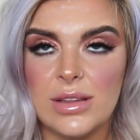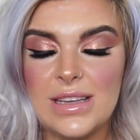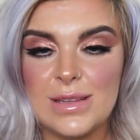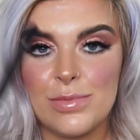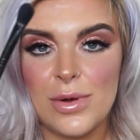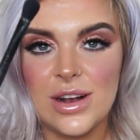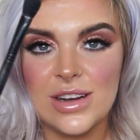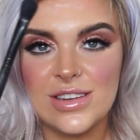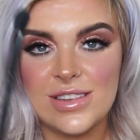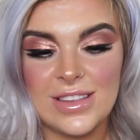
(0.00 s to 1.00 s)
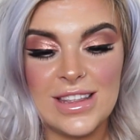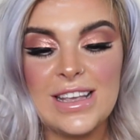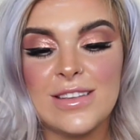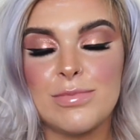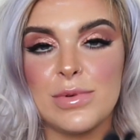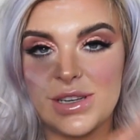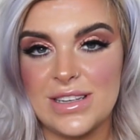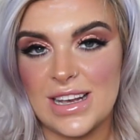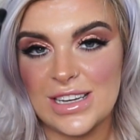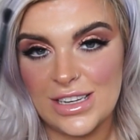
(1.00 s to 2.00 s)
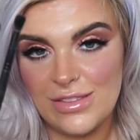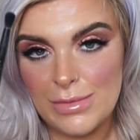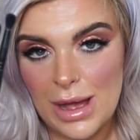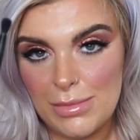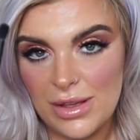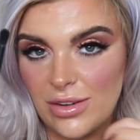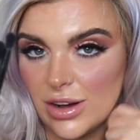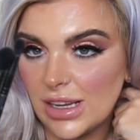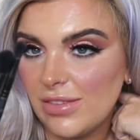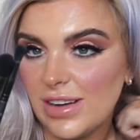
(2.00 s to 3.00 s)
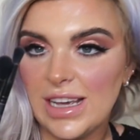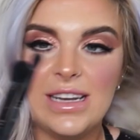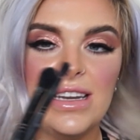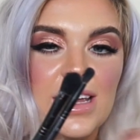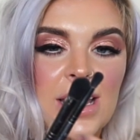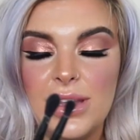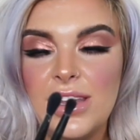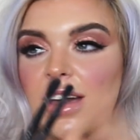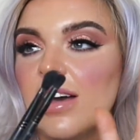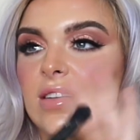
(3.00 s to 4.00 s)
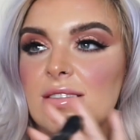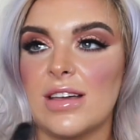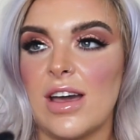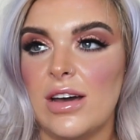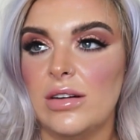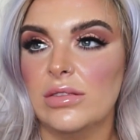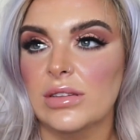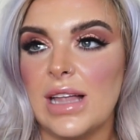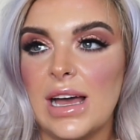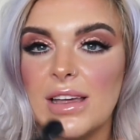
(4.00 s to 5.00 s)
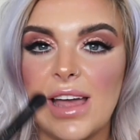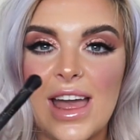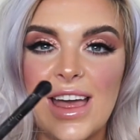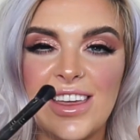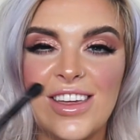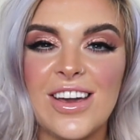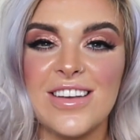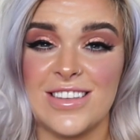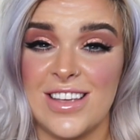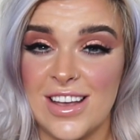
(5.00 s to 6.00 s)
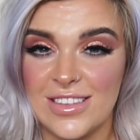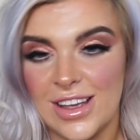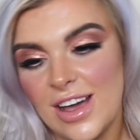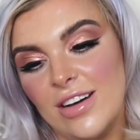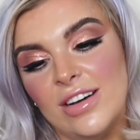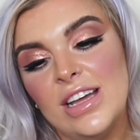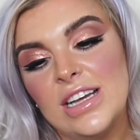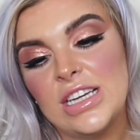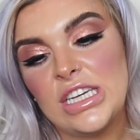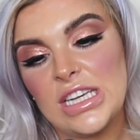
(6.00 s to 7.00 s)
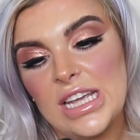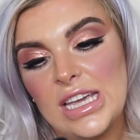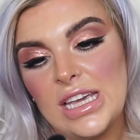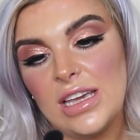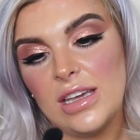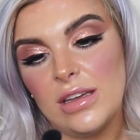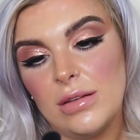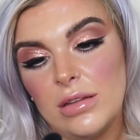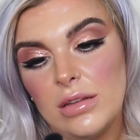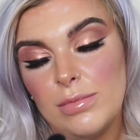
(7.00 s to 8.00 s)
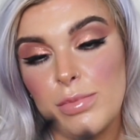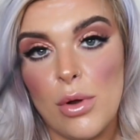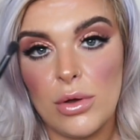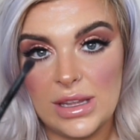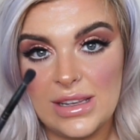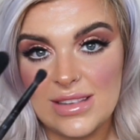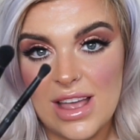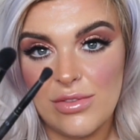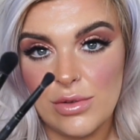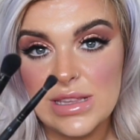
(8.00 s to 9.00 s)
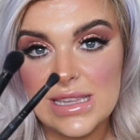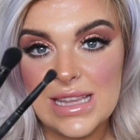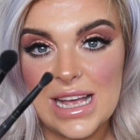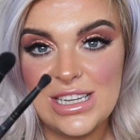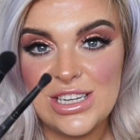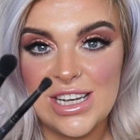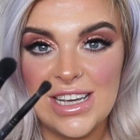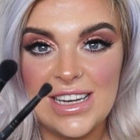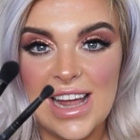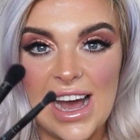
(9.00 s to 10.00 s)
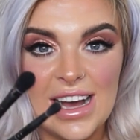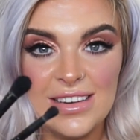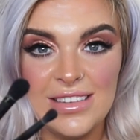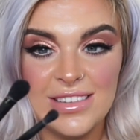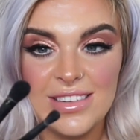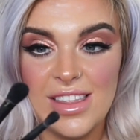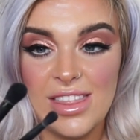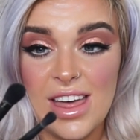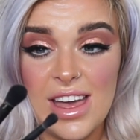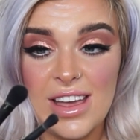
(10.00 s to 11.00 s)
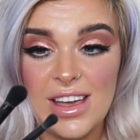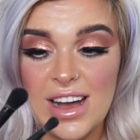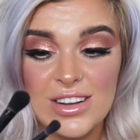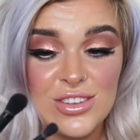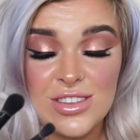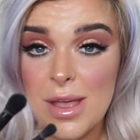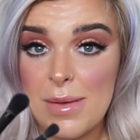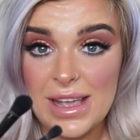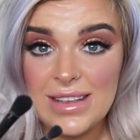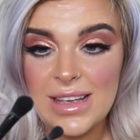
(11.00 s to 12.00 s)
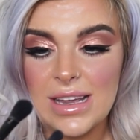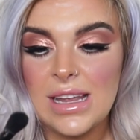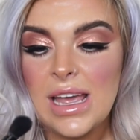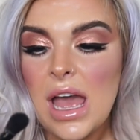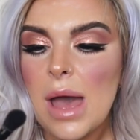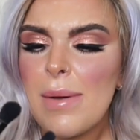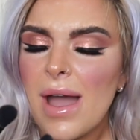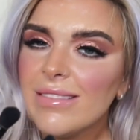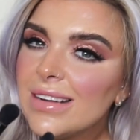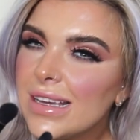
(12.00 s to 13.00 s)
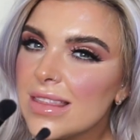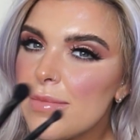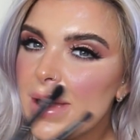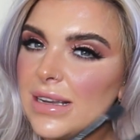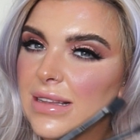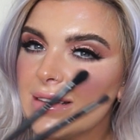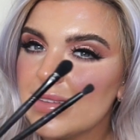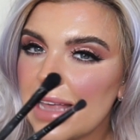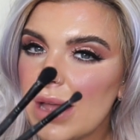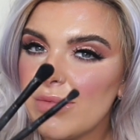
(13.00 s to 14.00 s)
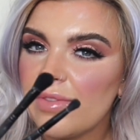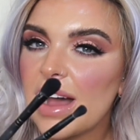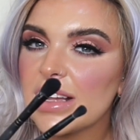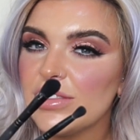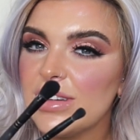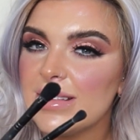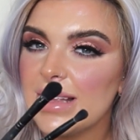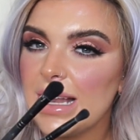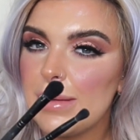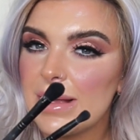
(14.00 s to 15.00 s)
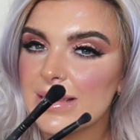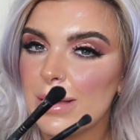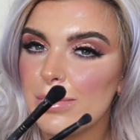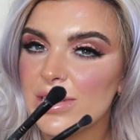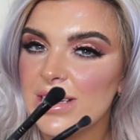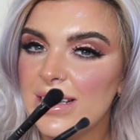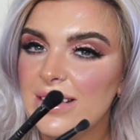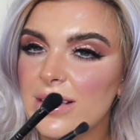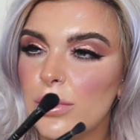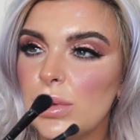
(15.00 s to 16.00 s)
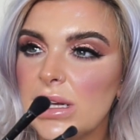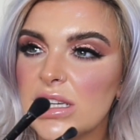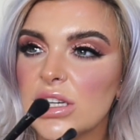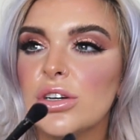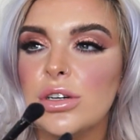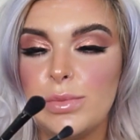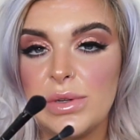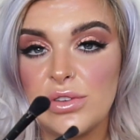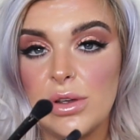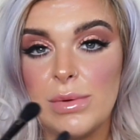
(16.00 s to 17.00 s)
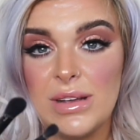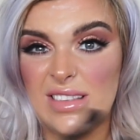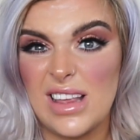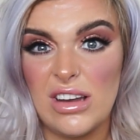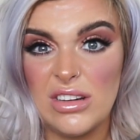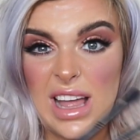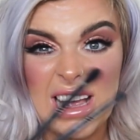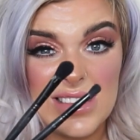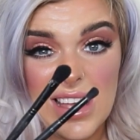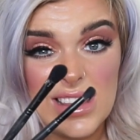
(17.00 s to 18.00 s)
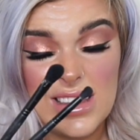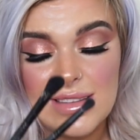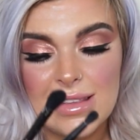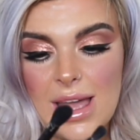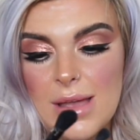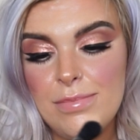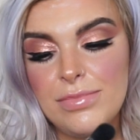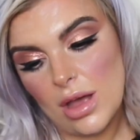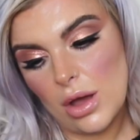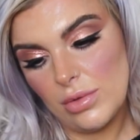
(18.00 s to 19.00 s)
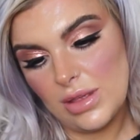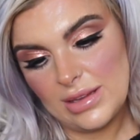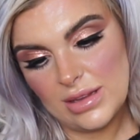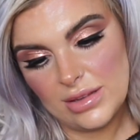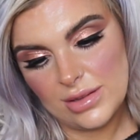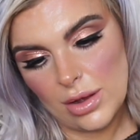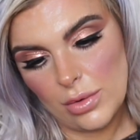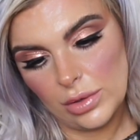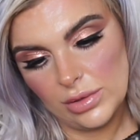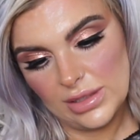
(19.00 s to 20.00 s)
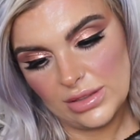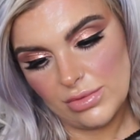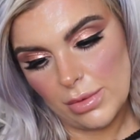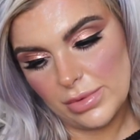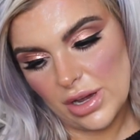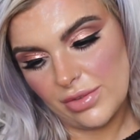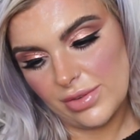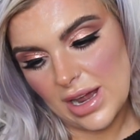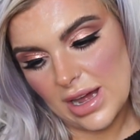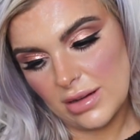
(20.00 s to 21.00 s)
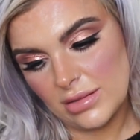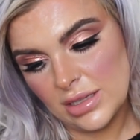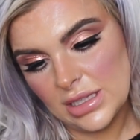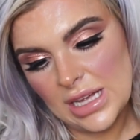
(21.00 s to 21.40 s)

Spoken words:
This brush, so these brushes actually remind me of Holly Flynn. Years ago, like years and years ago, she brought these to everyone's attention, and they are just amazing. Apparently they're made in the same factory as the Illamasqua brushes, which could be true because they look exactly the same. So this is so old, it's rubbed off now.